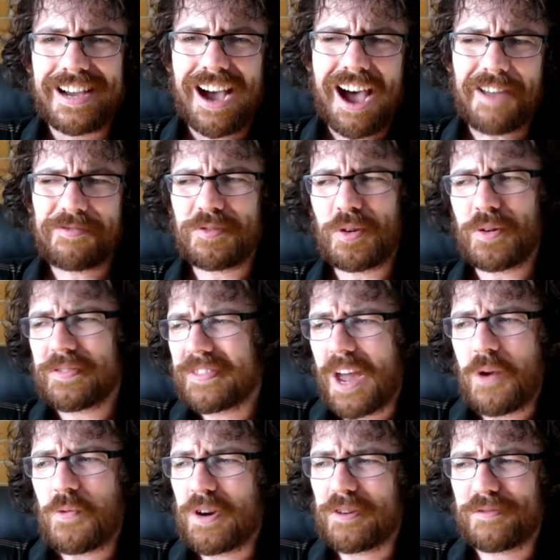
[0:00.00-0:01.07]
I thought
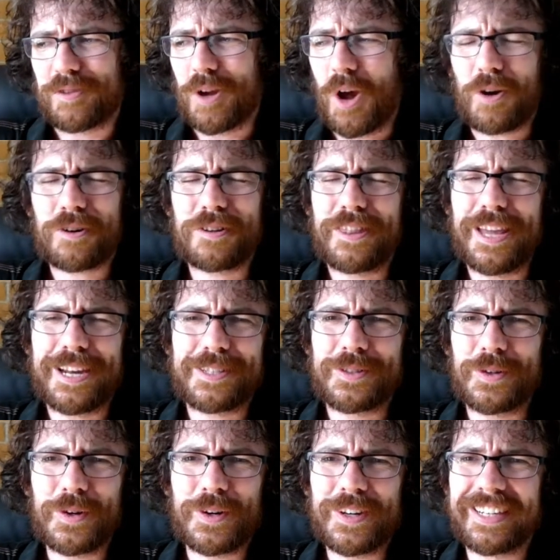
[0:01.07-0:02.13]
they would have locked that
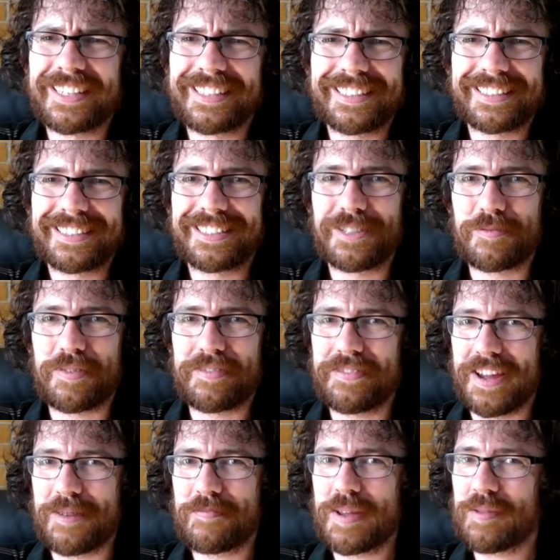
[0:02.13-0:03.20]
door to
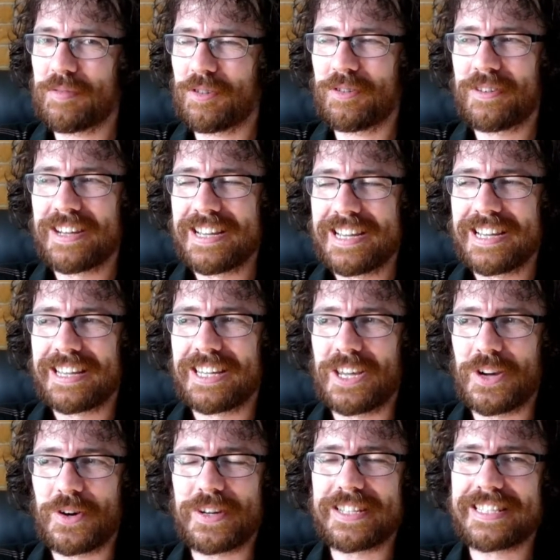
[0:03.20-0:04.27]
prevent people
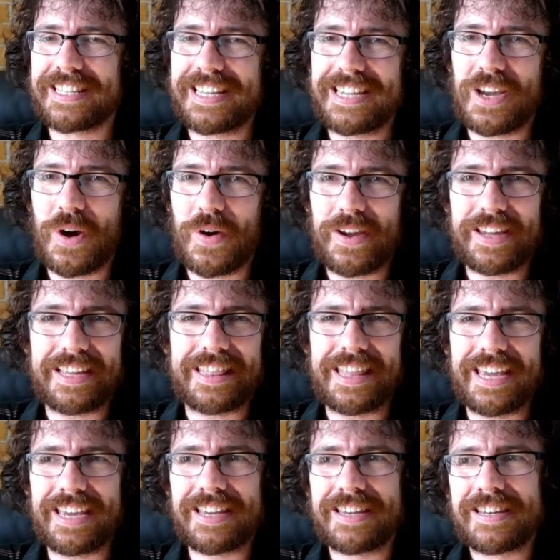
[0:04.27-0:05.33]
curiously going in
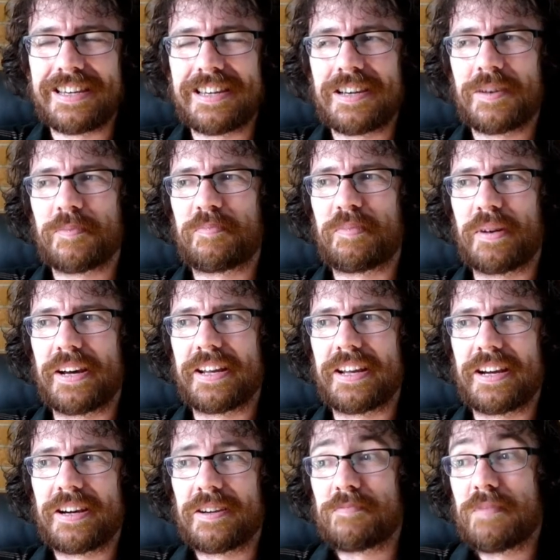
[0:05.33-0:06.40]
there,
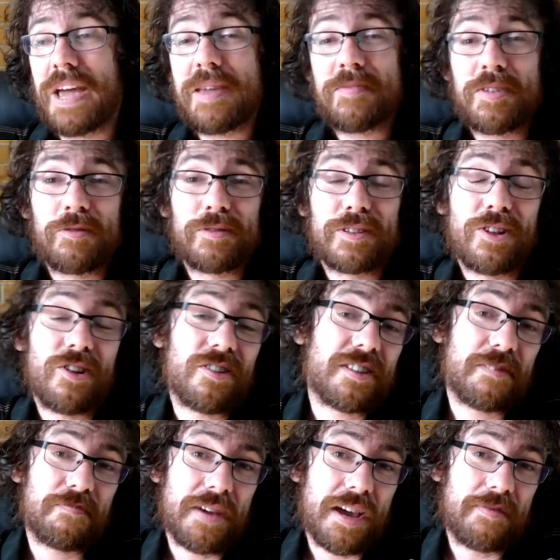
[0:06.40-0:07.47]
but maybe it was locked
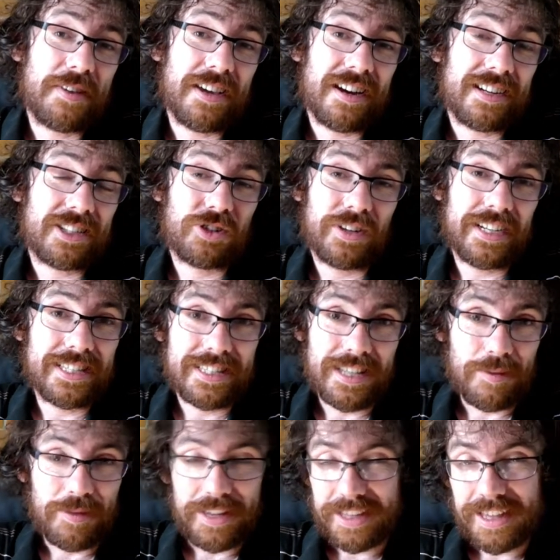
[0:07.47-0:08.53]
and maybe I triggered
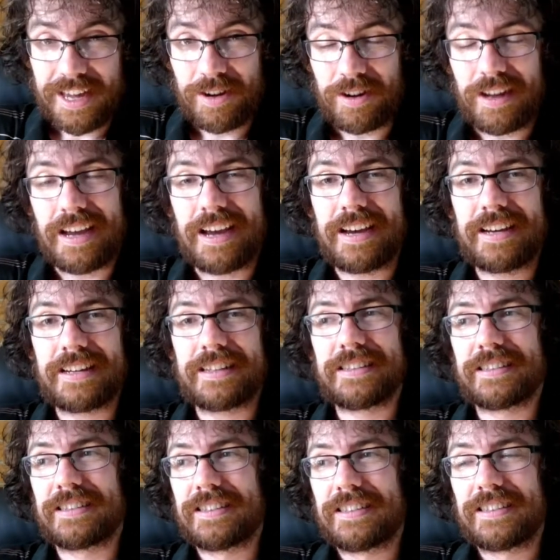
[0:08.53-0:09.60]
something that
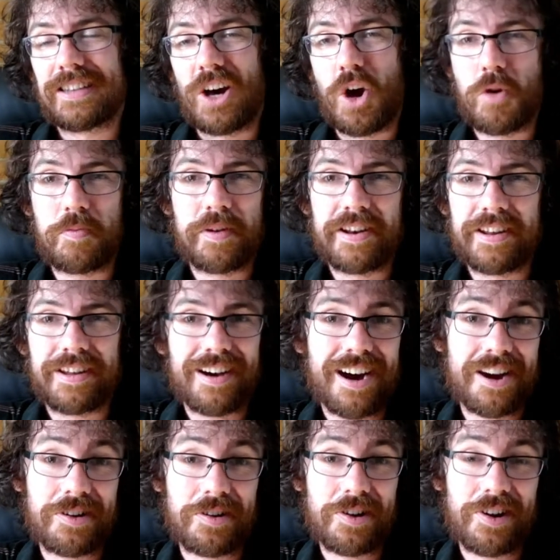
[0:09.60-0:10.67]
opened it.
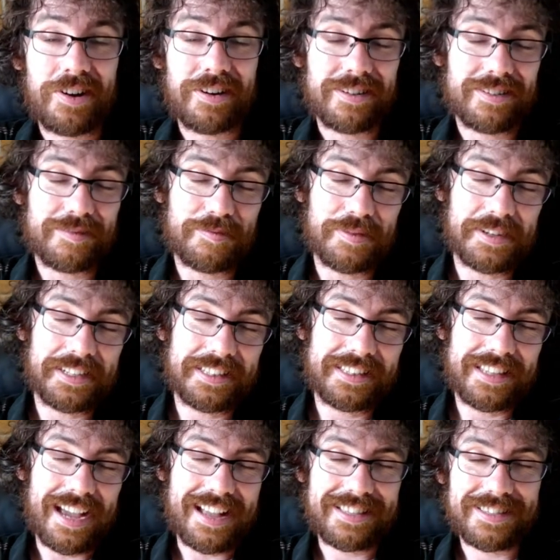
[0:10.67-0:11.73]
I don't know, but
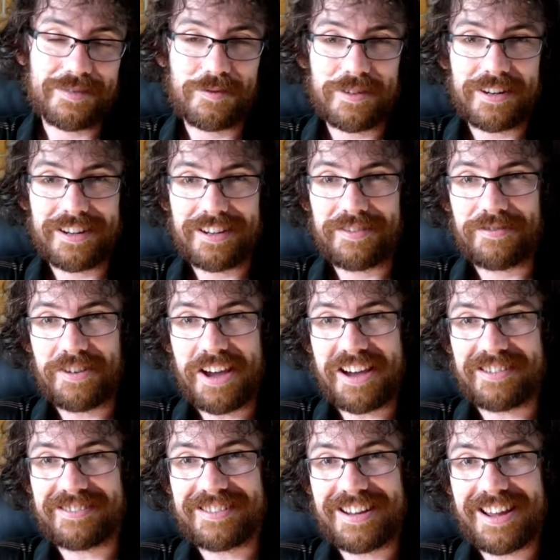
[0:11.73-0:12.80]
that's what I
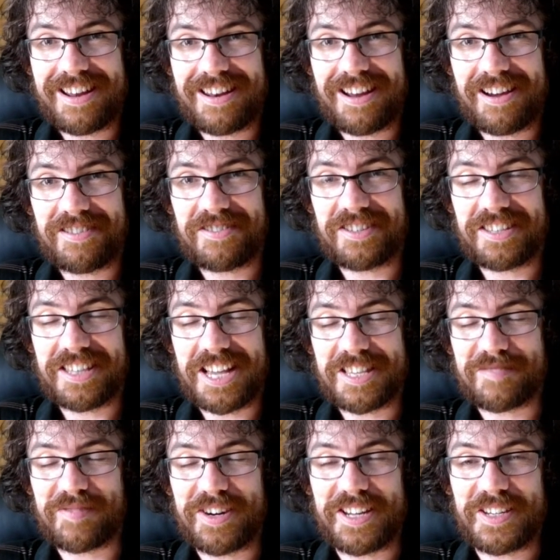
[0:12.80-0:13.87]
found, and I think
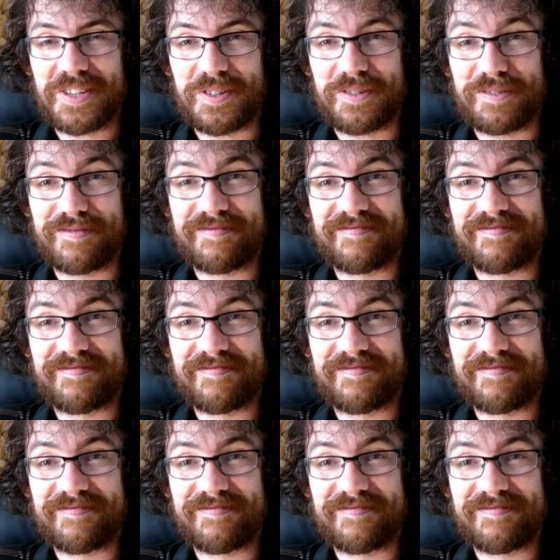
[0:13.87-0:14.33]
that's pretty cool.